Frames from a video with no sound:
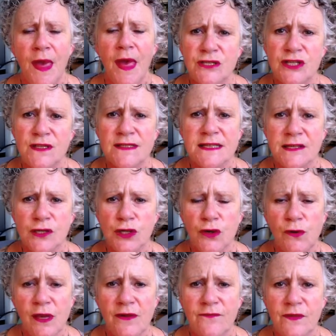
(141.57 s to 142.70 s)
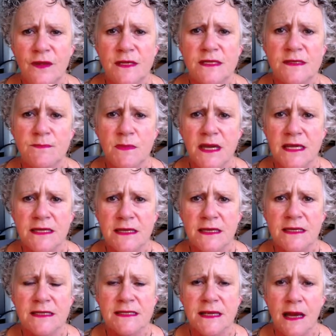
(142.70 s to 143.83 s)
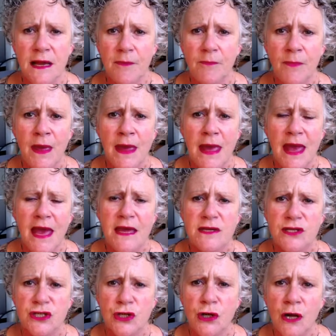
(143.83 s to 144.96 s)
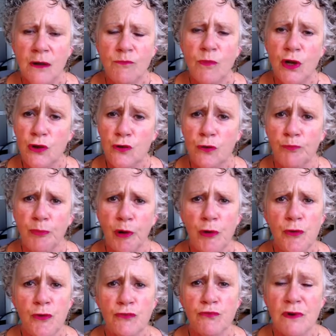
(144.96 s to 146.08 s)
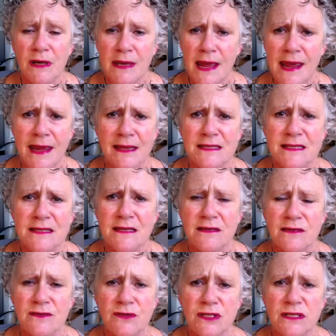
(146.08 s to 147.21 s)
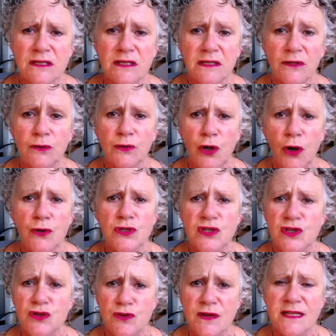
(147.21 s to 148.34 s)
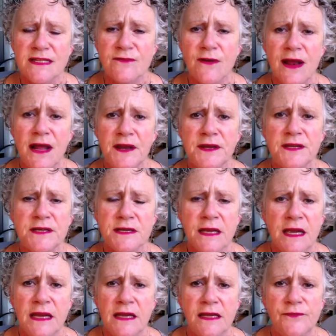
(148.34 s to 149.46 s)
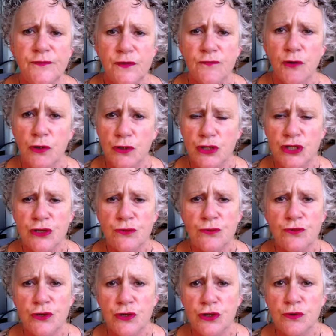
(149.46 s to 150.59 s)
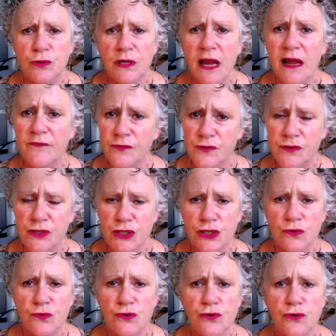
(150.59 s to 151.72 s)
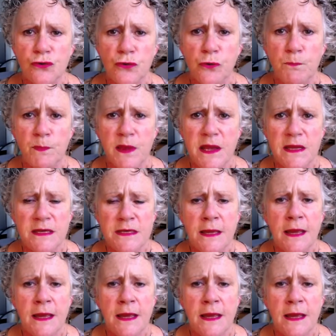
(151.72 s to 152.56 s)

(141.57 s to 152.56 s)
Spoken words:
Suggest that you have these meetings at a time when you're both relaxed, that there is little or no stress around it. If you've got children, do it after the children are in bed.